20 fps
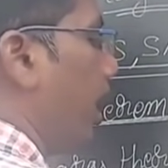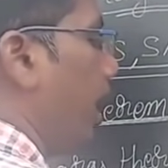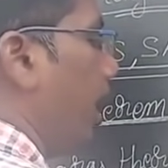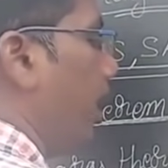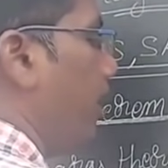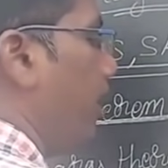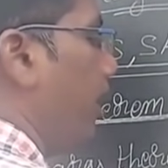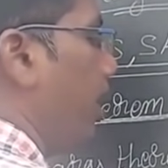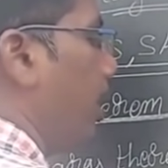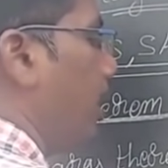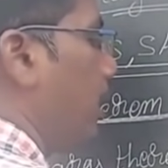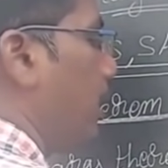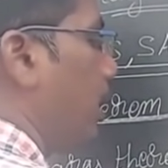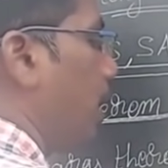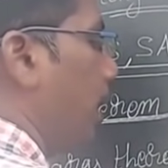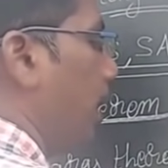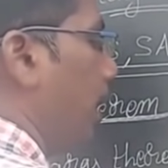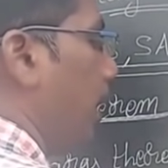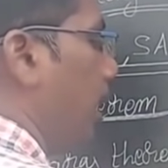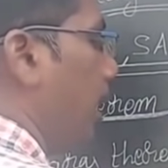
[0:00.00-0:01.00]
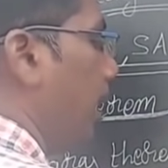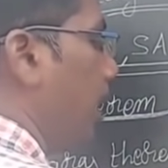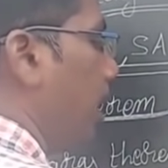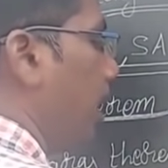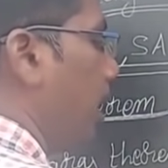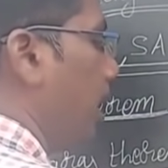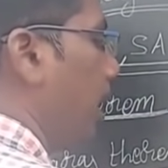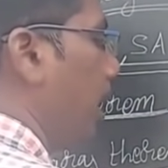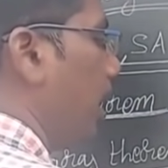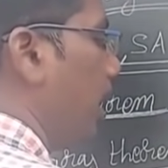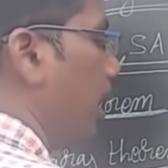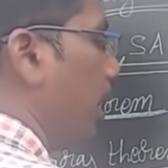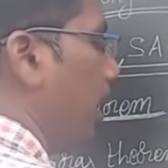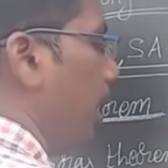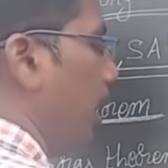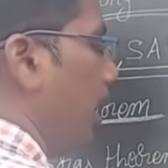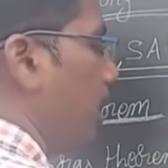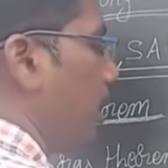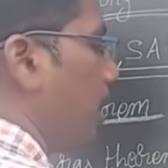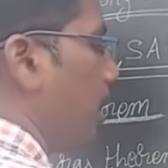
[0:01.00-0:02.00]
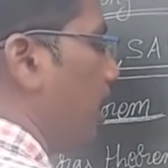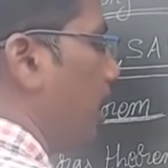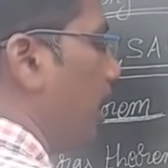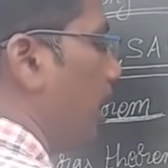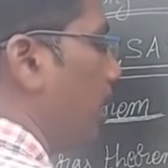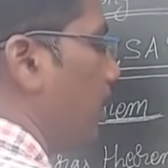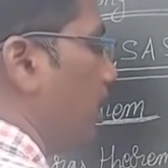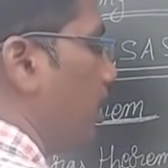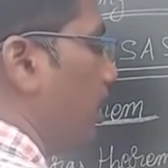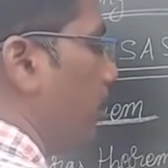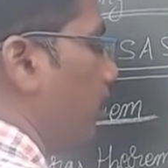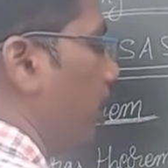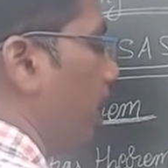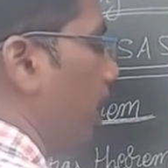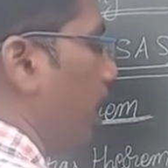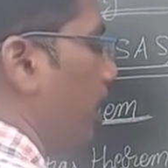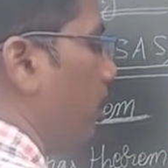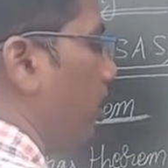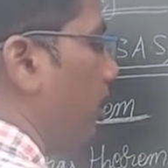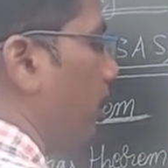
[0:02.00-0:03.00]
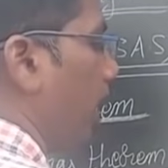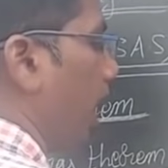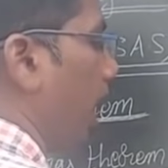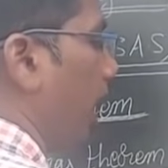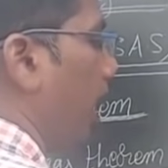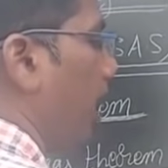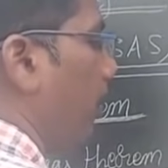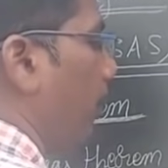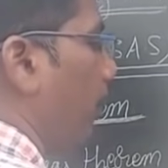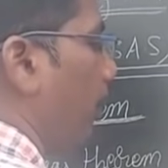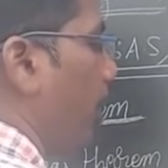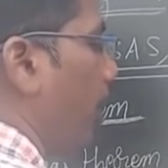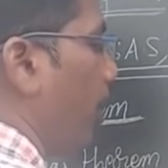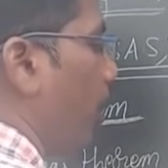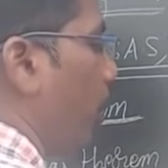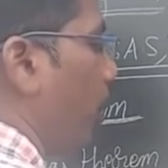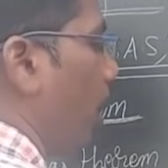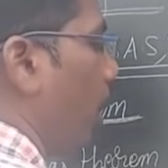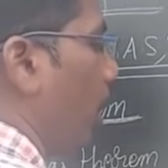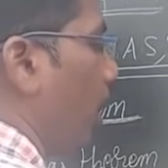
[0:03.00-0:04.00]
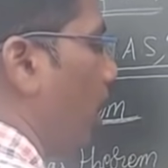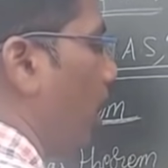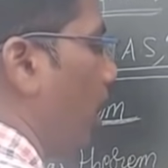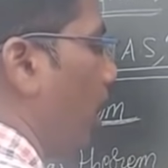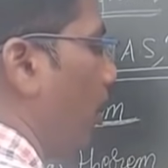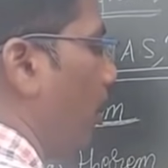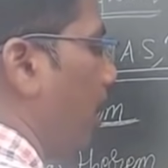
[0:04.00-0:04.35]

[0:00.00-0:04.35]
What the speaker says: ABC is similar to triangle PQR,